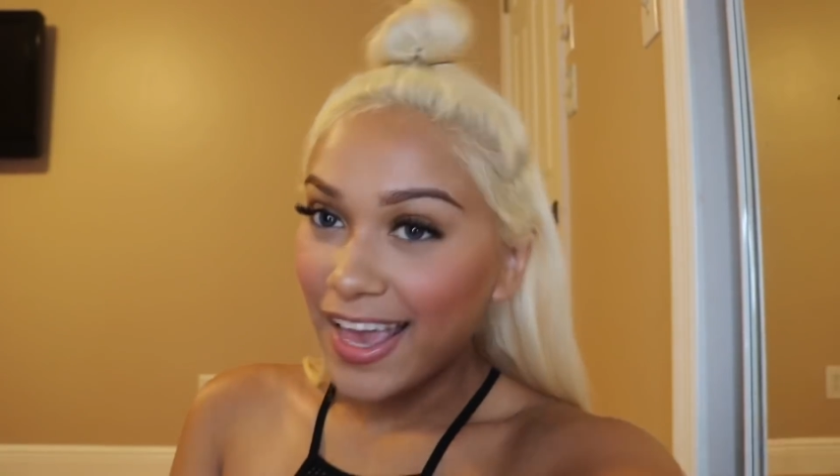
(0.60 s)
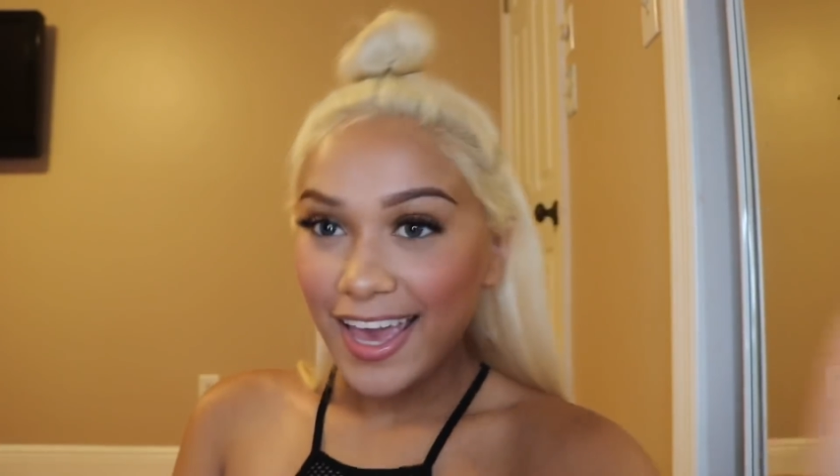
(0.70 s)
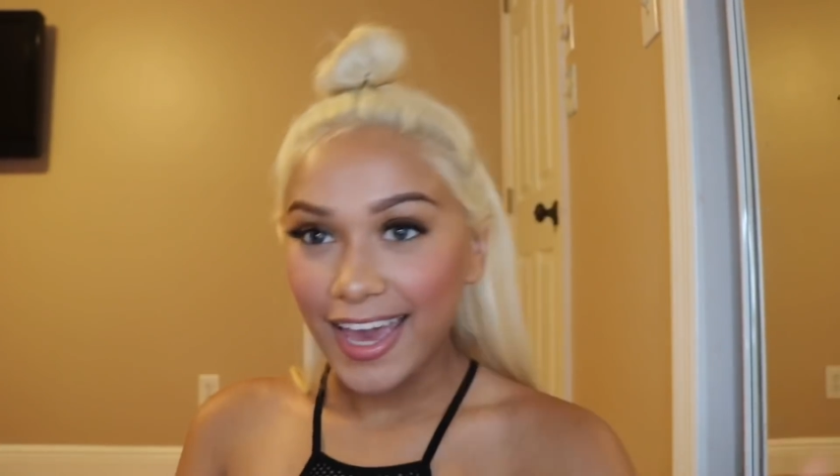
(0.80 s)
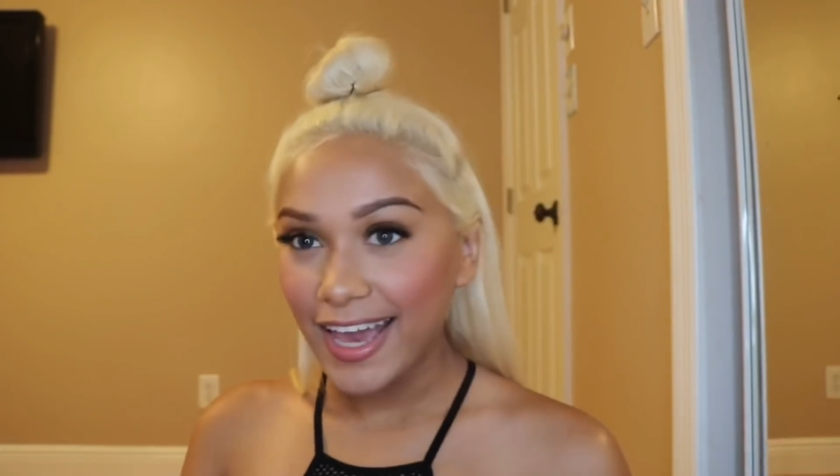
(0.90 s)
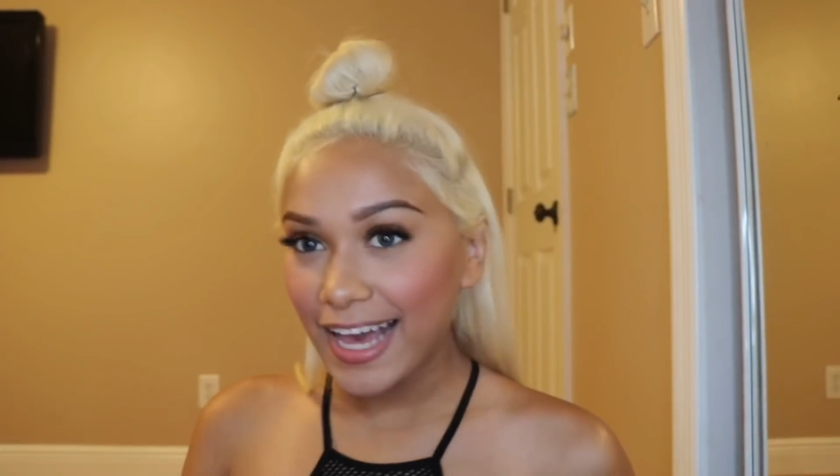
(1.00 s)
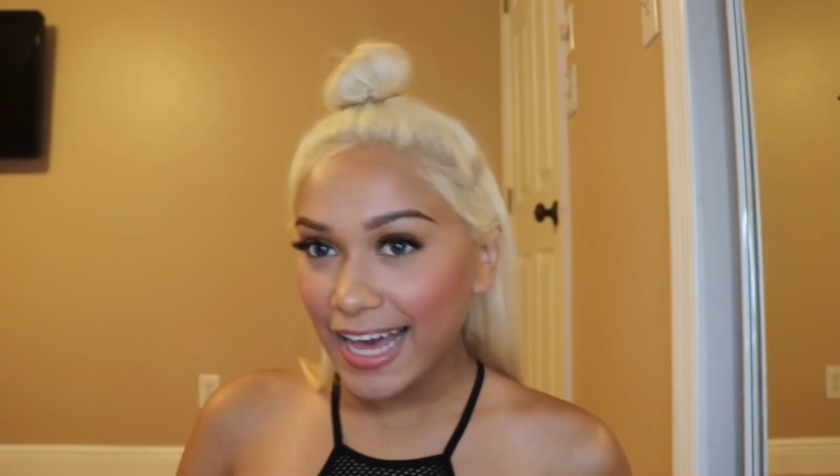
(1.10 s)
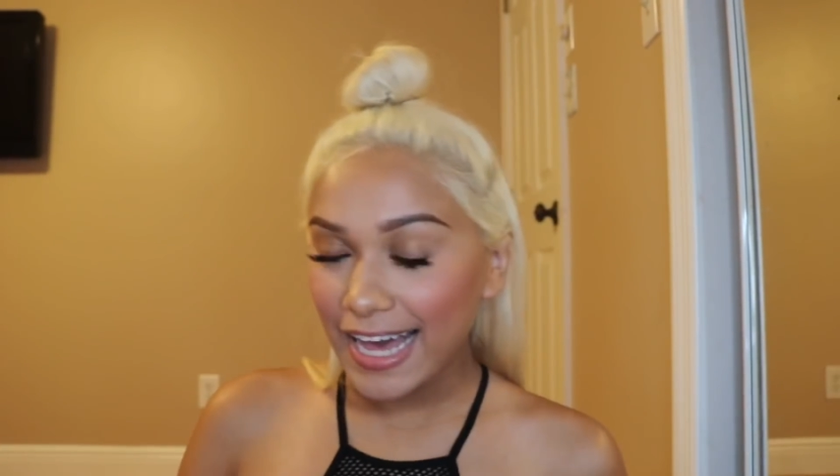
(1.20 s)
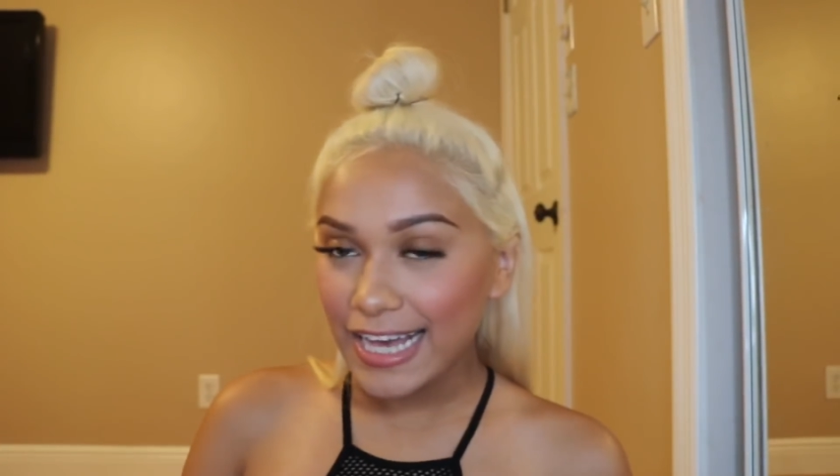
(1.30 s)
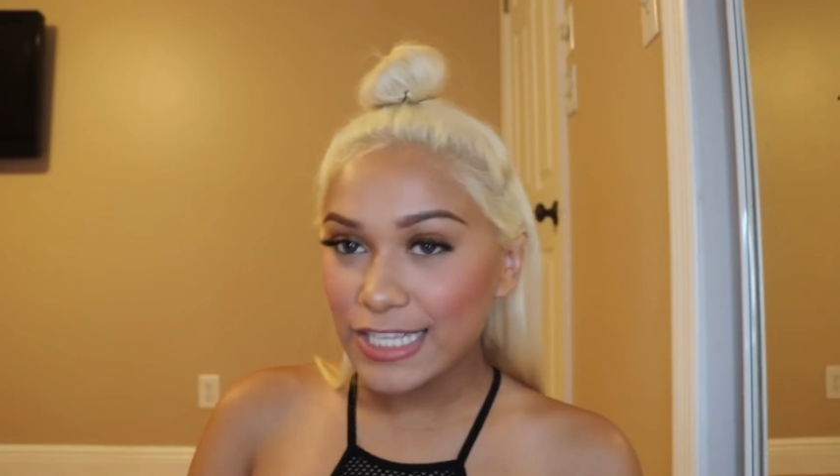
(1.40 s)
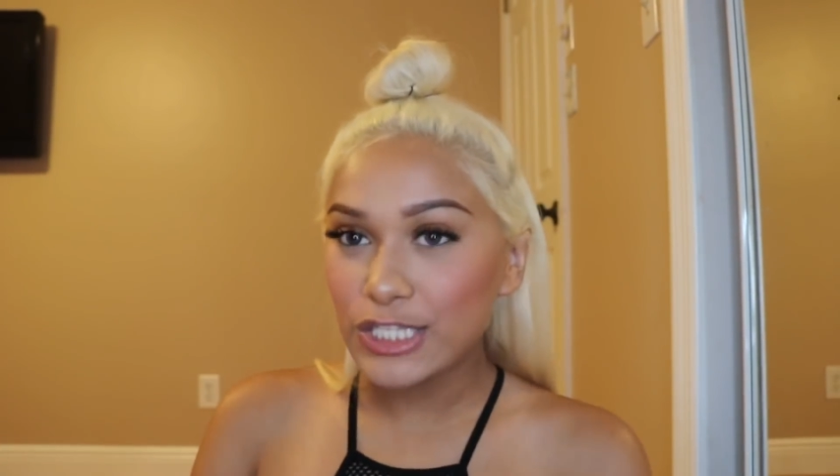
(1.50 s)
Hey
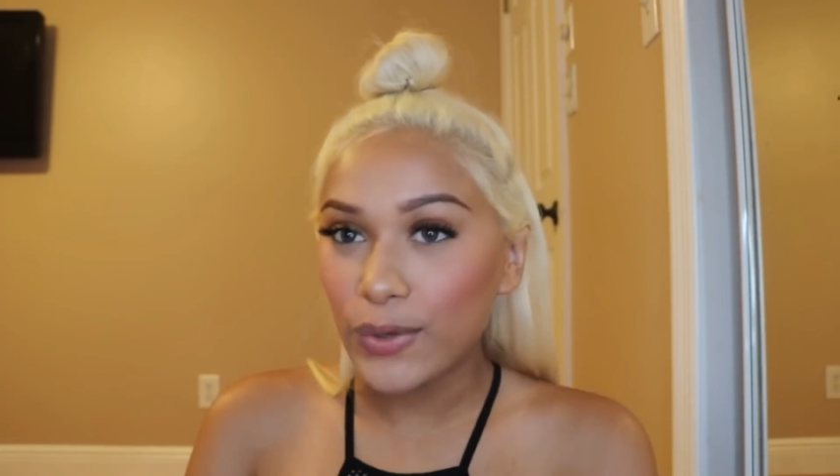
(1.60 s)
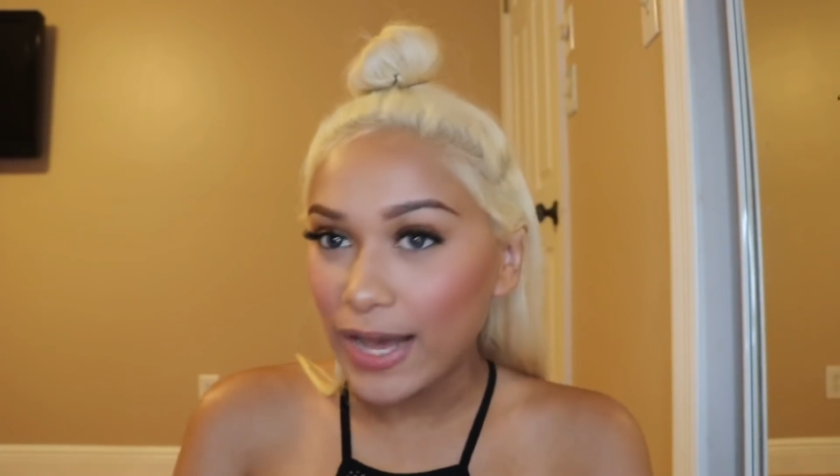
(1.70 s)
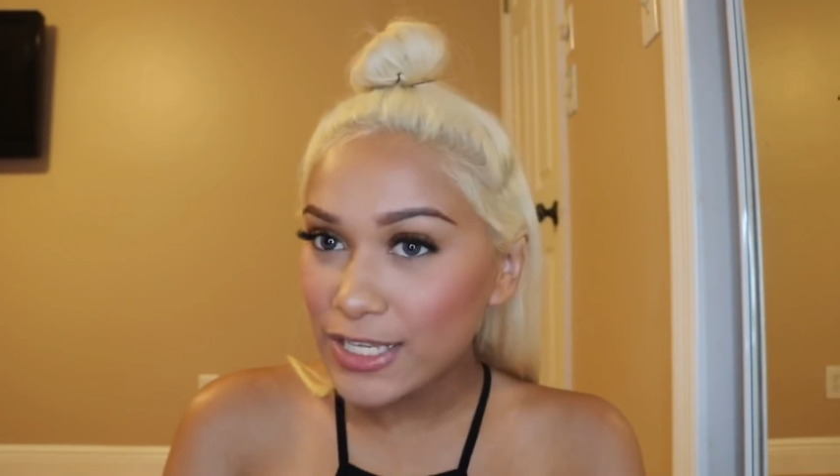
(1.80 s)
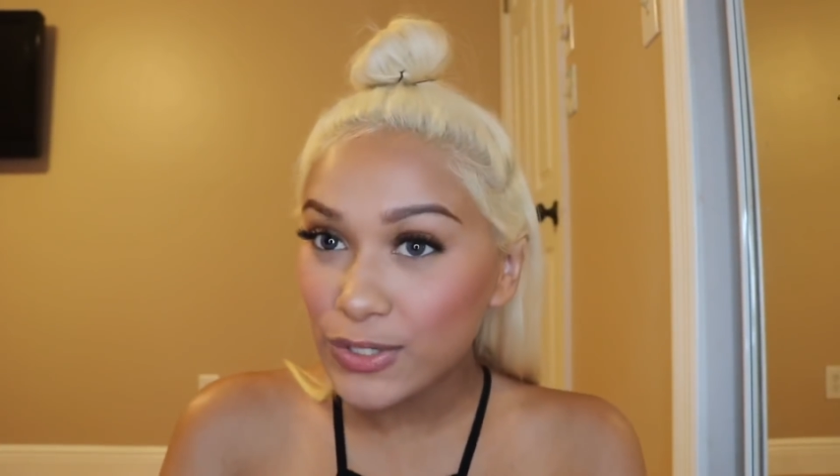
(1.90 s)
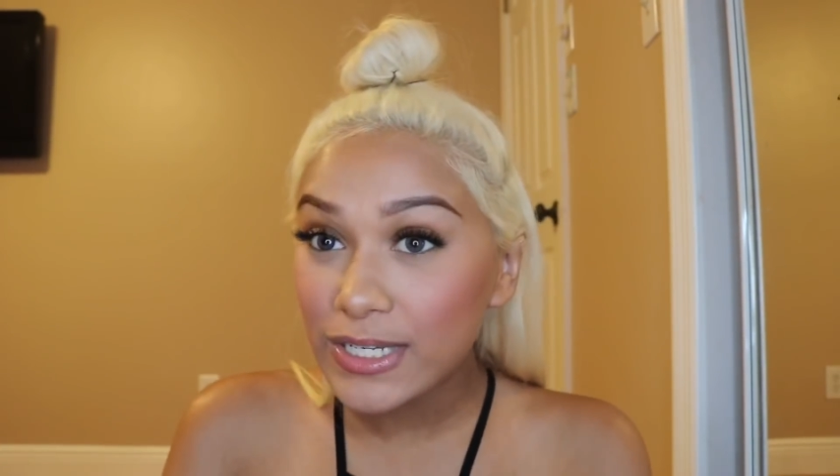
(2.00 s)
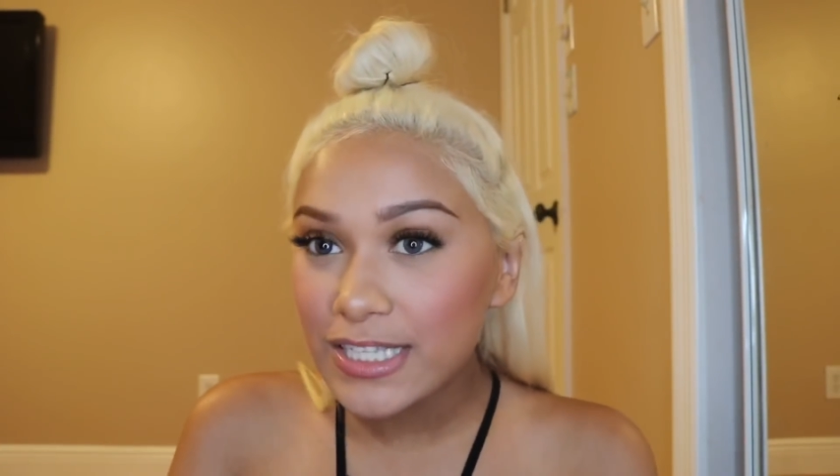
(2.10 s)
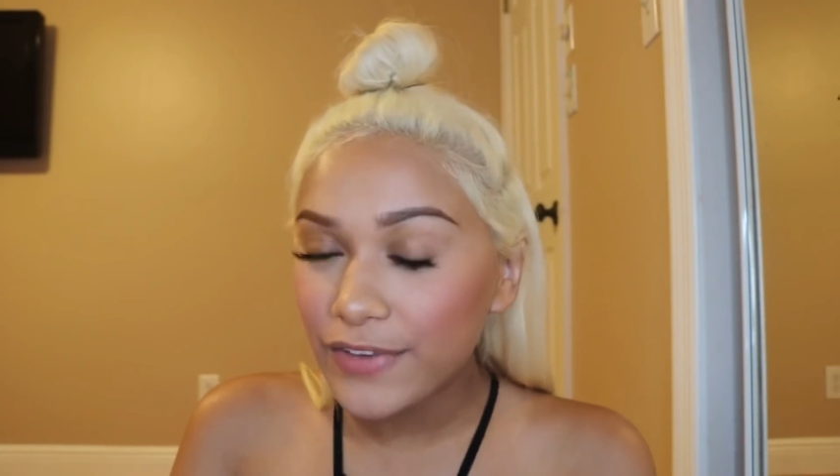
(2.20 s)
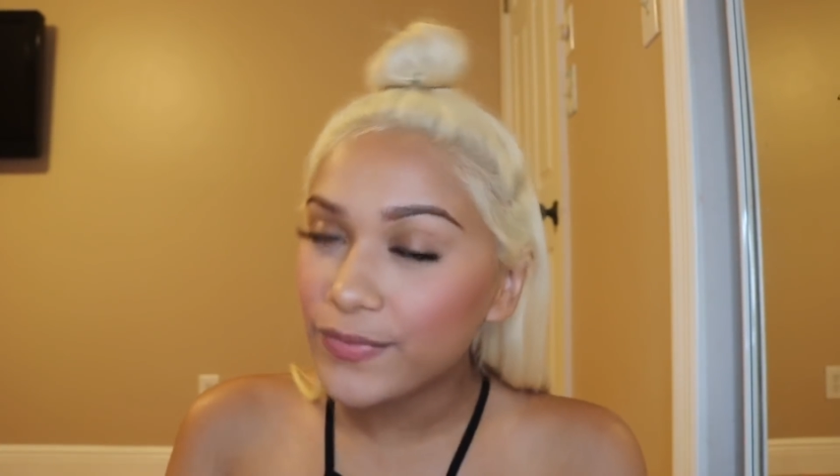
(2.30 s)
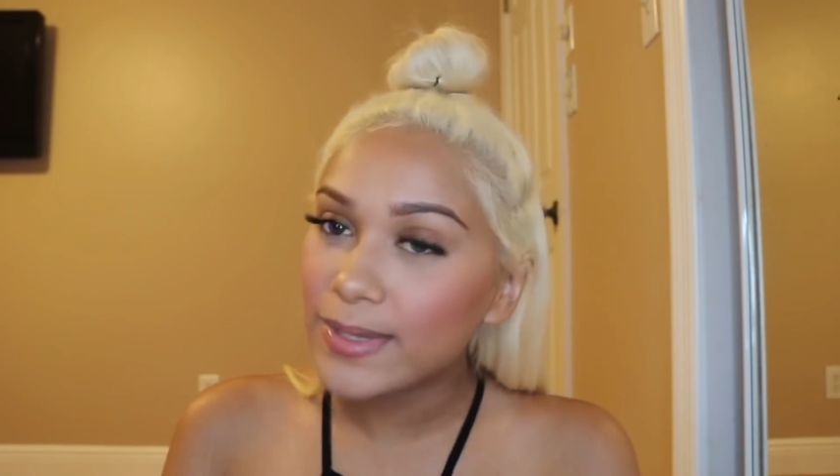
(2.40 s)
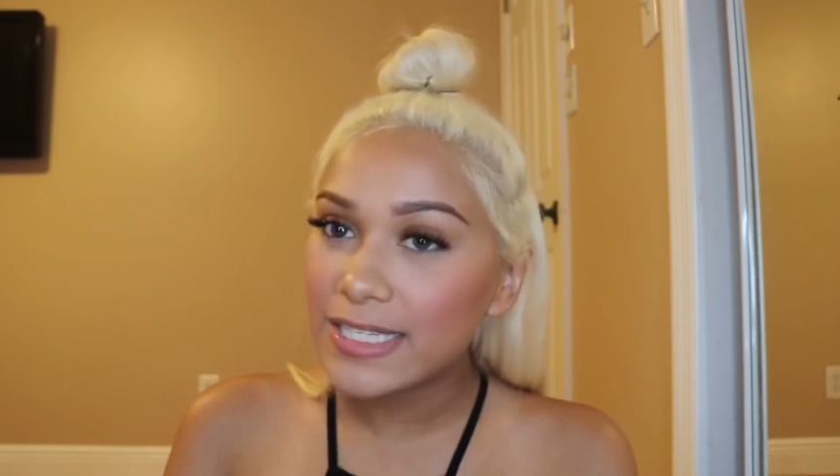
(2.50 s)
guys, so as you can see
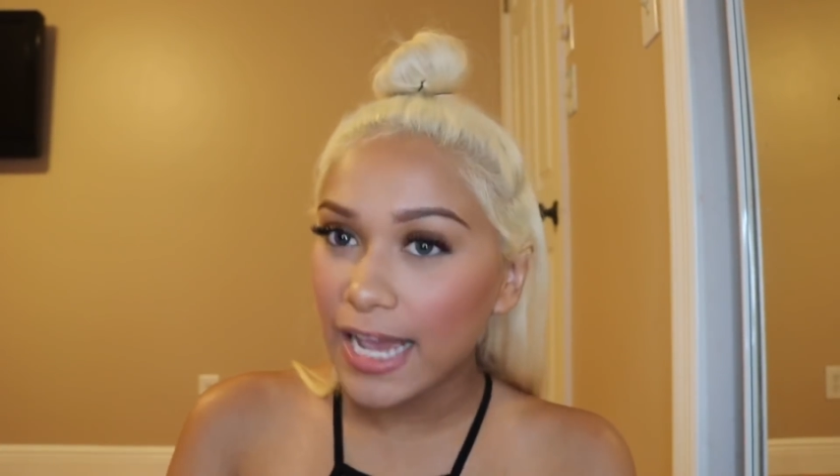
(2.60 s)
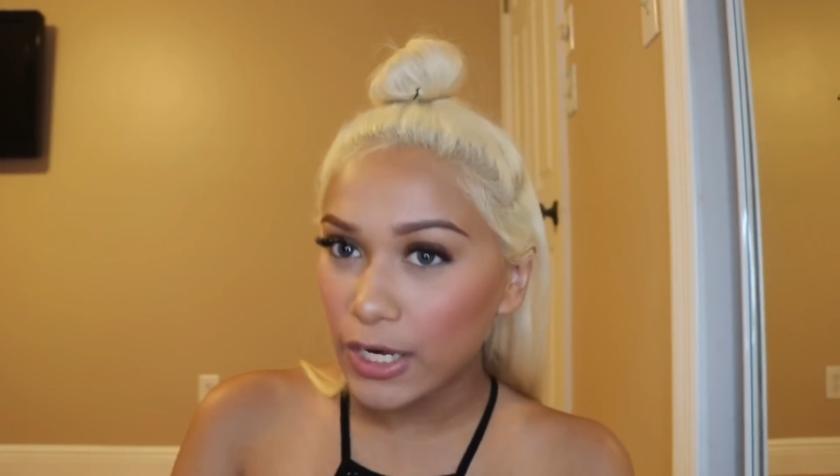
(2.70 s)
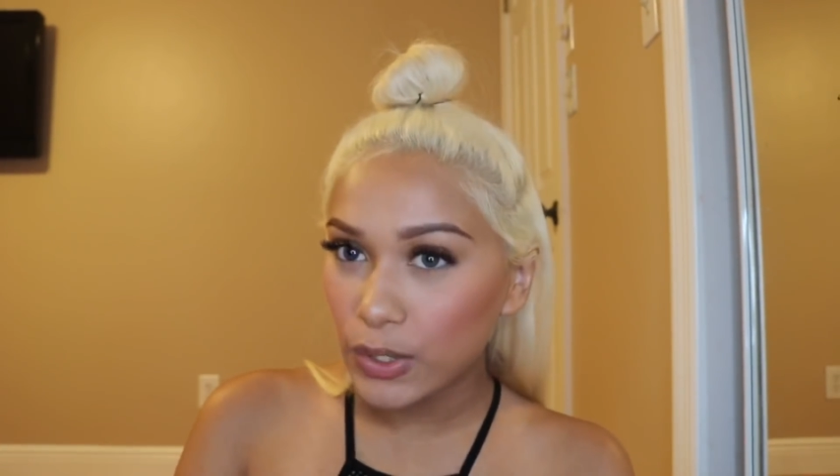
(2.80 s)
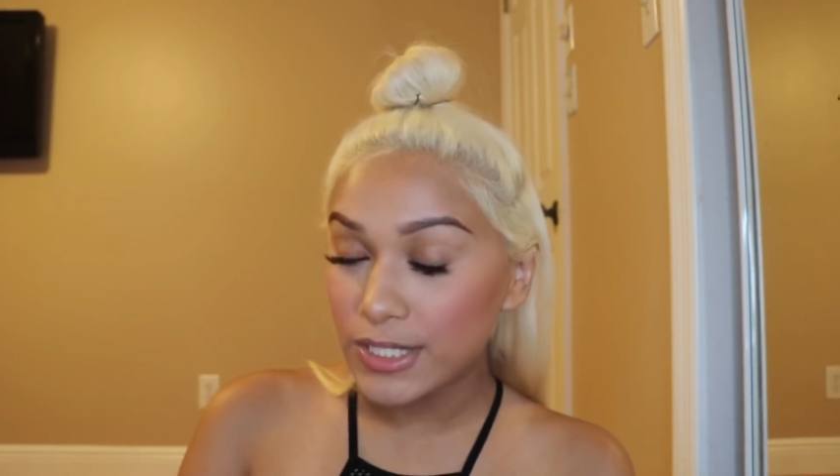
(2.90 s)
from the title,